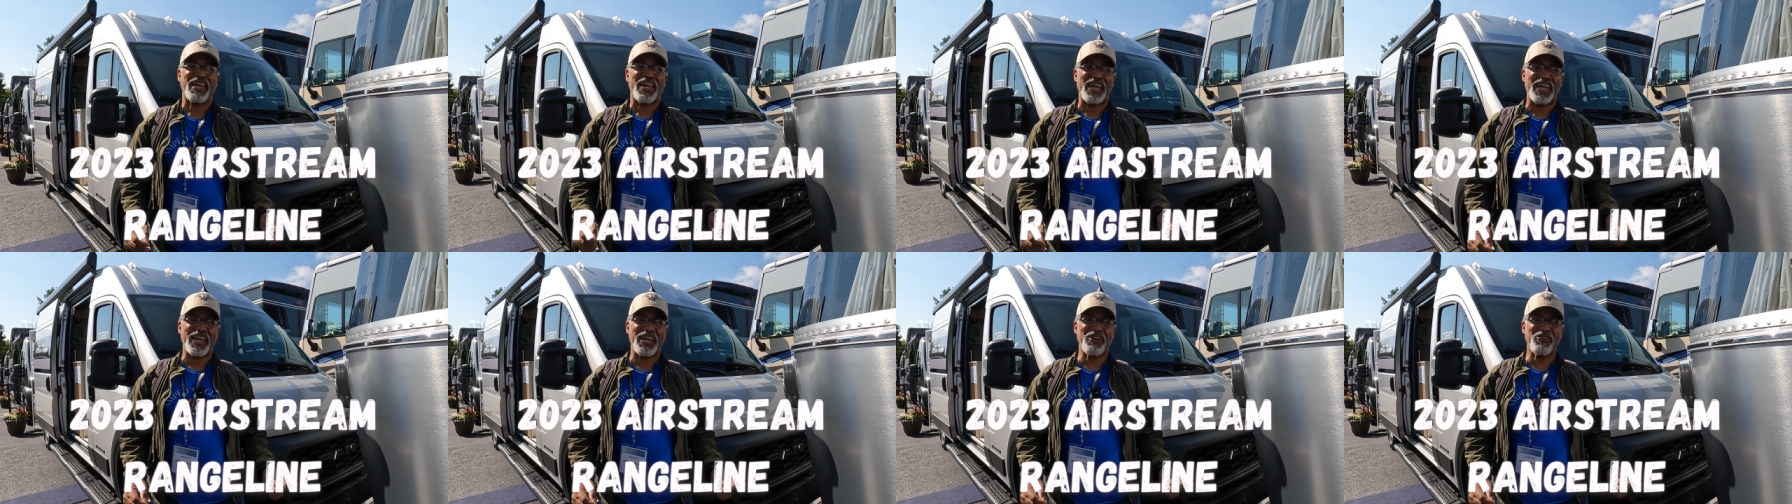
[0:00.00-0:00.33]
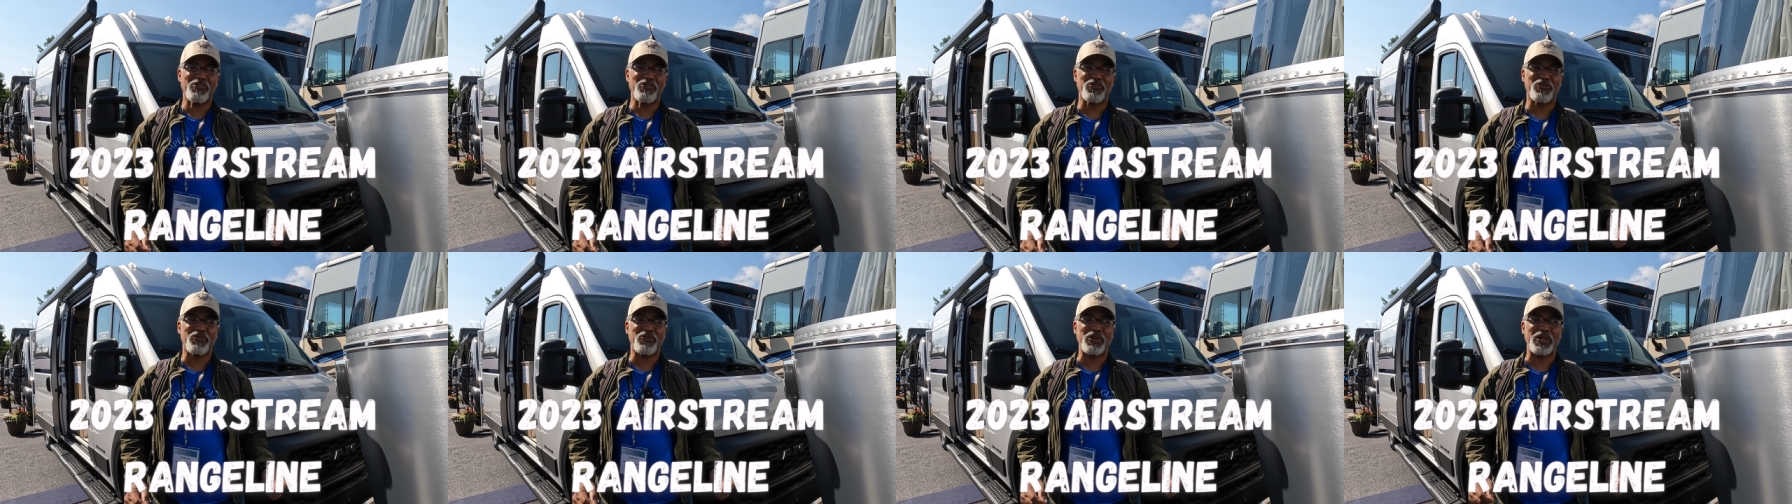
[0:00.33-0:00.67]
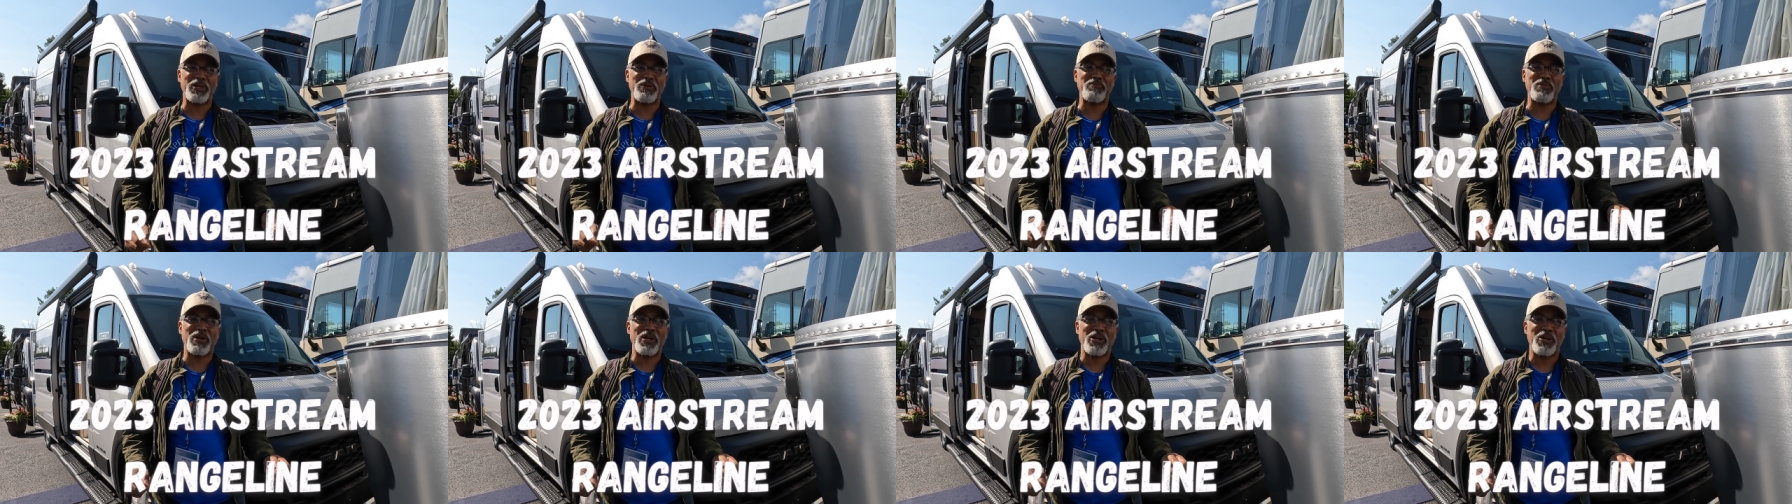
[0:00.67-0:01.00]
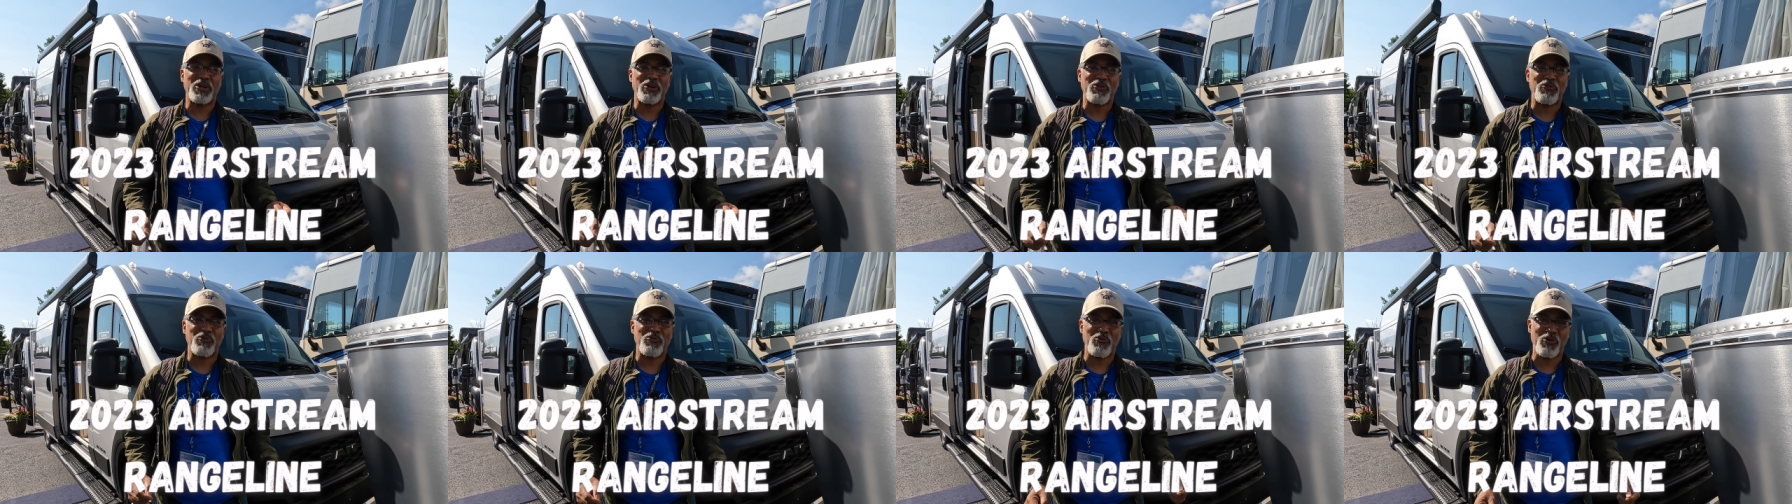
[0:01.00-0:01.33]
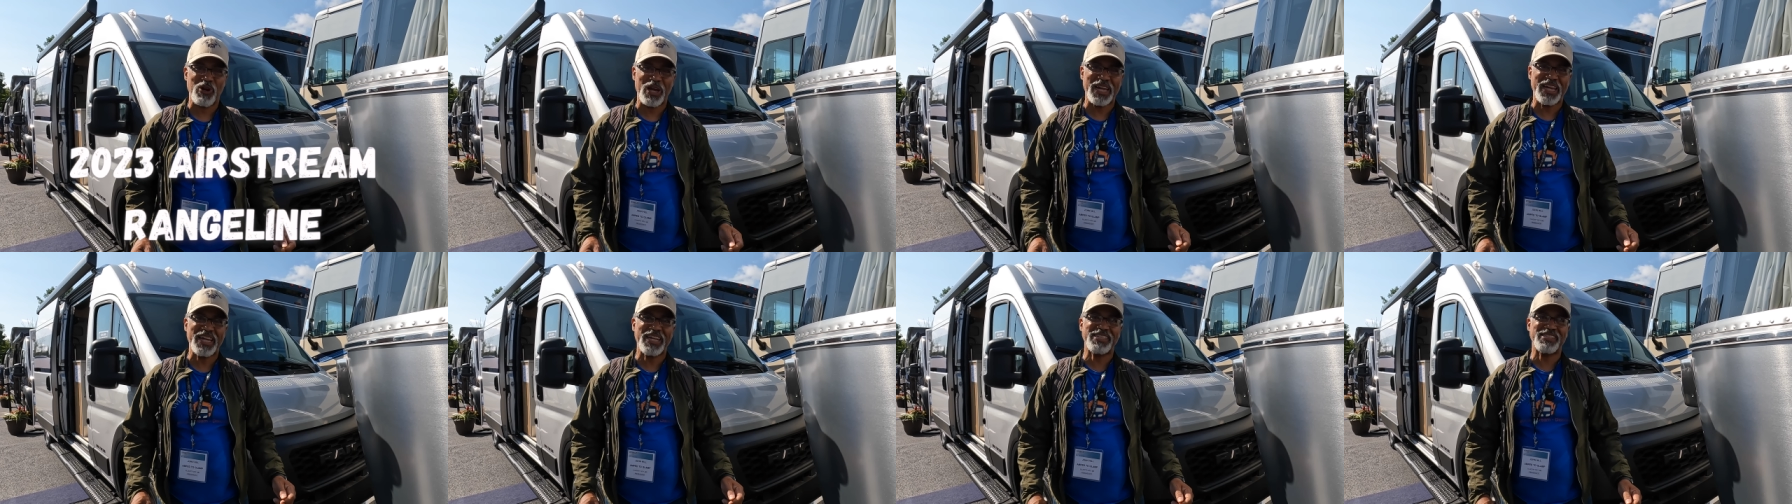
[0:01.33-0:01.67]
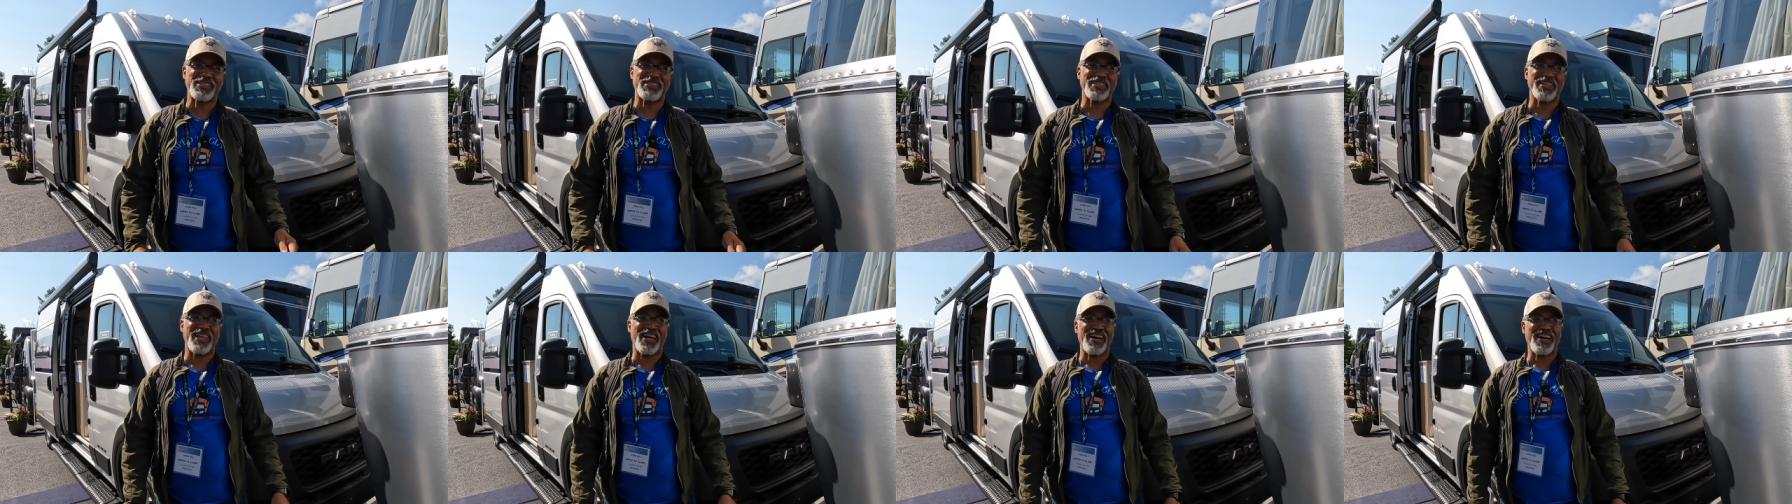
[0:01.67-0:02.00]
Airstream
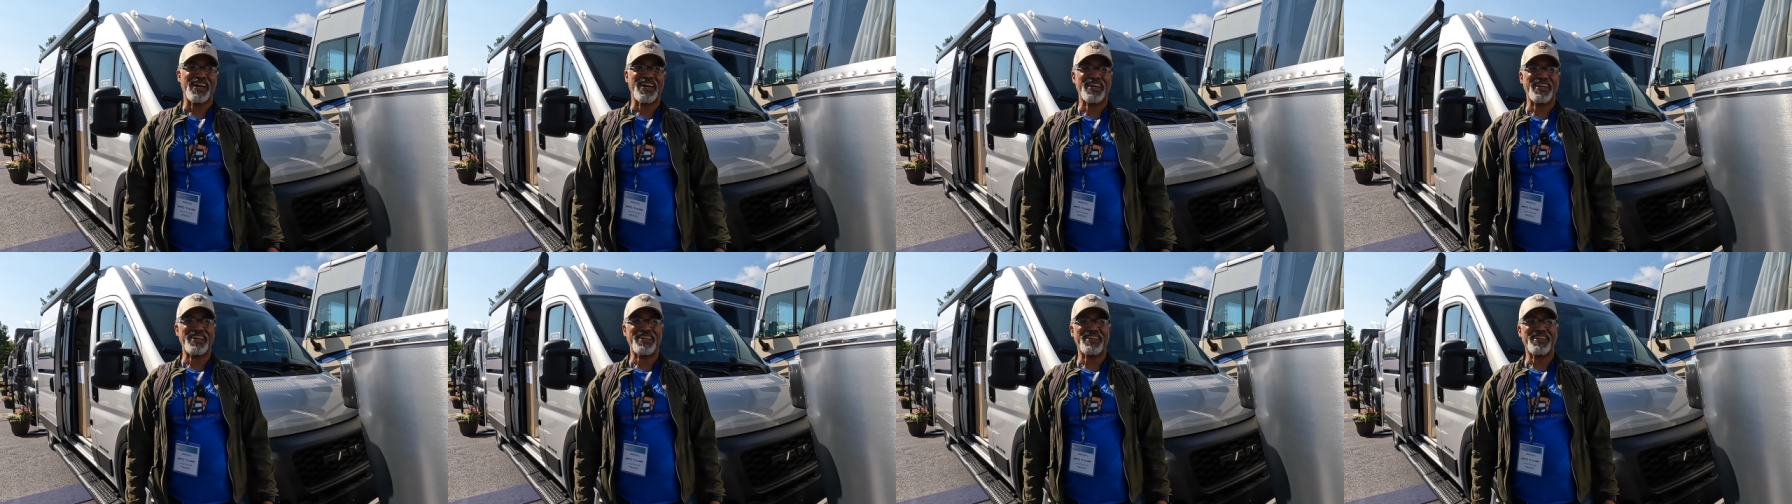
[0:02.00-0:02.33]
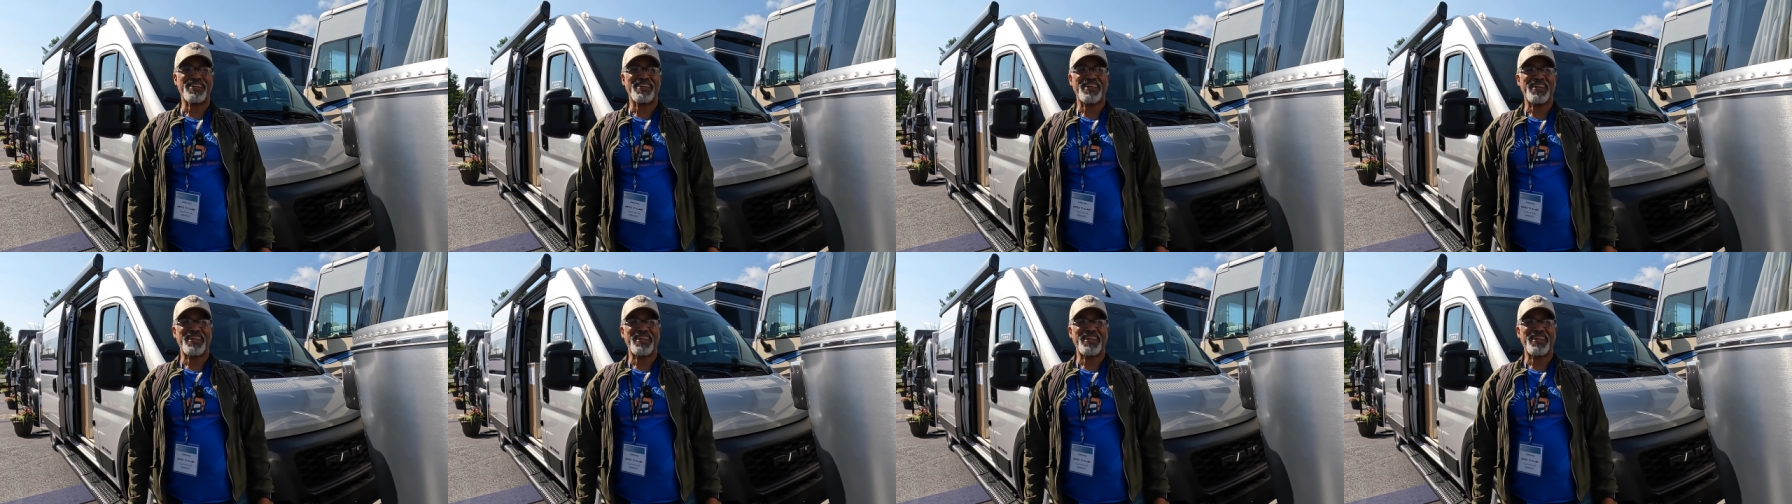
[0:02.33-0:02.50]
Rangeline.